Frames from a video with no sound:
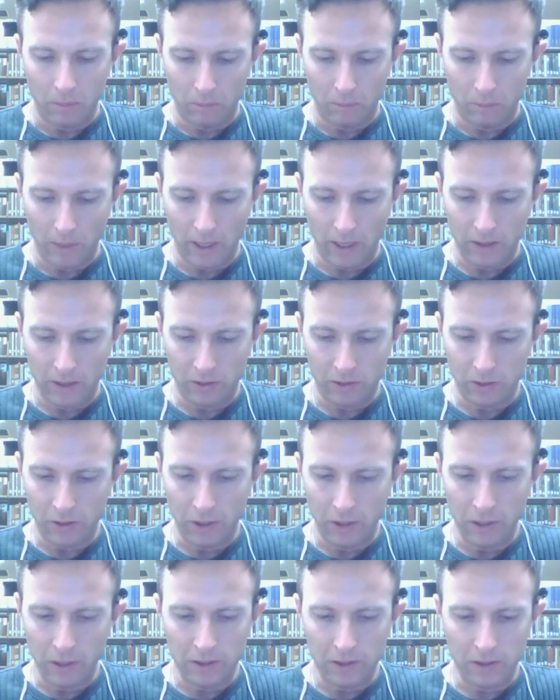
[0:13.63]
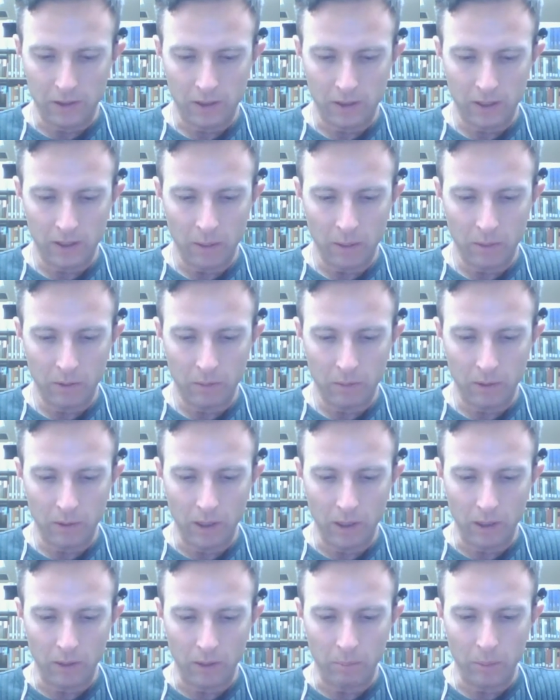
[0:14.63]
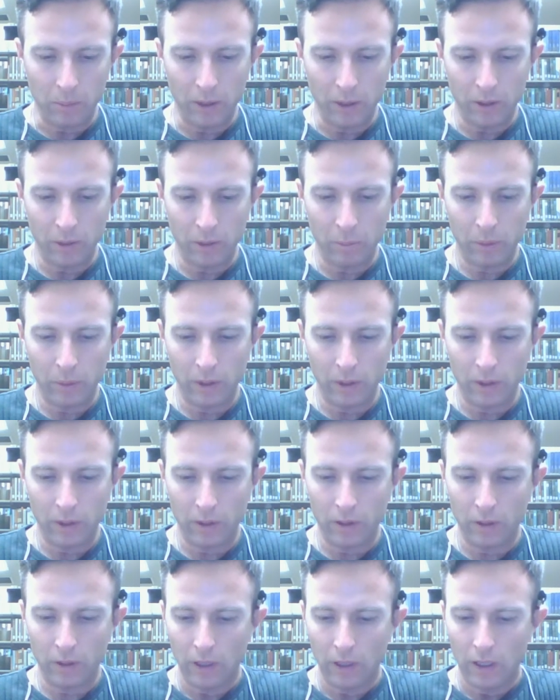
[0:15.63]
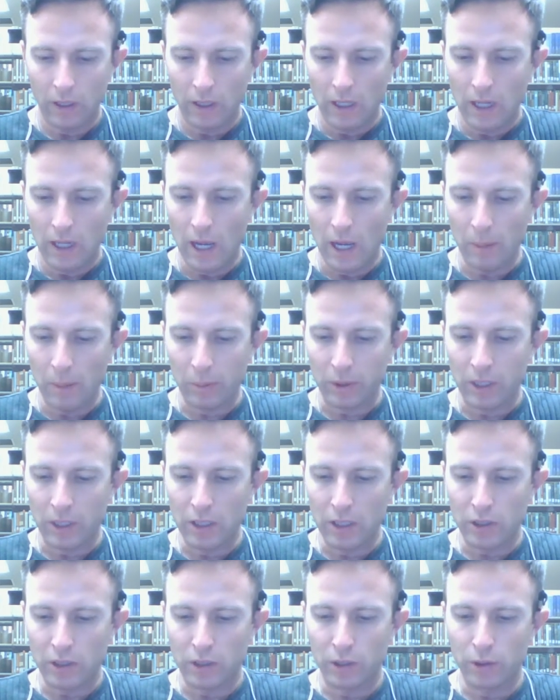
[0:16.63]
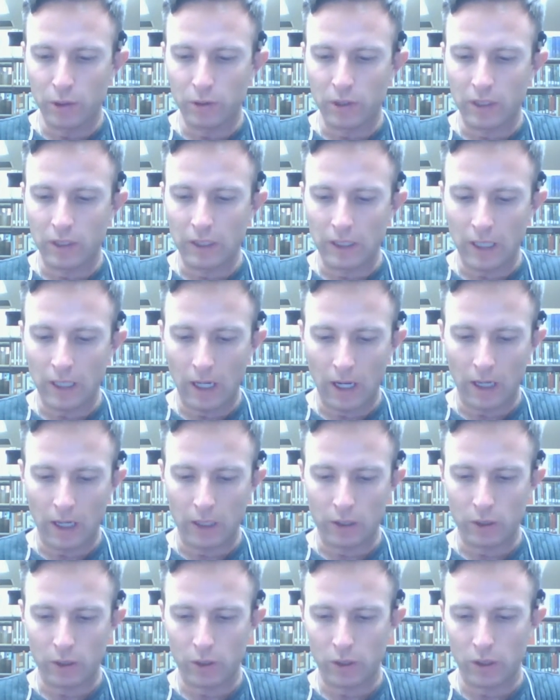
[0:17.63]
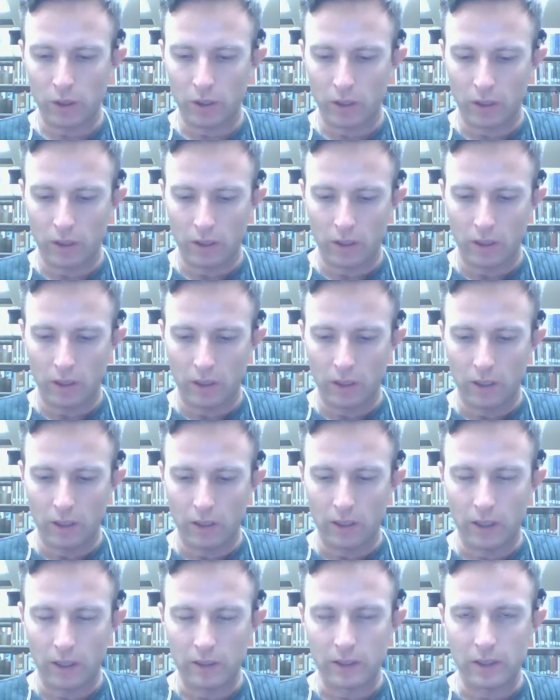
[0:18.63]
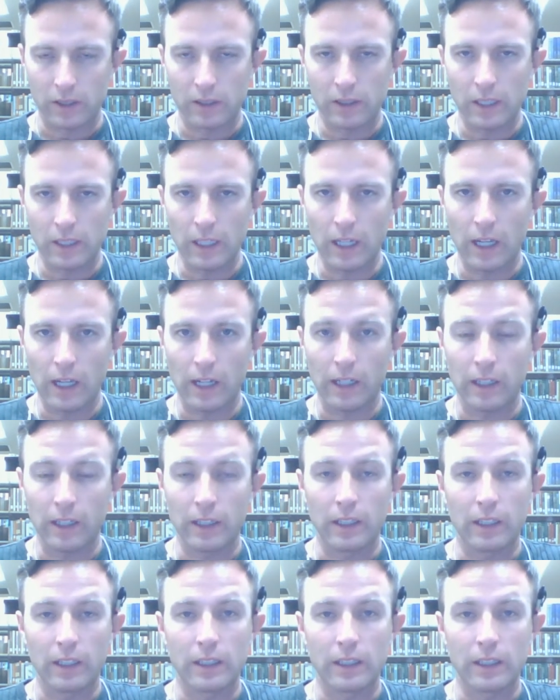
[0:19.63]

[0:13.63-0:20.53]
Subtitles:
master's thesis statement, a peer-to-peer application using Cache. That's C-A-C-H-E.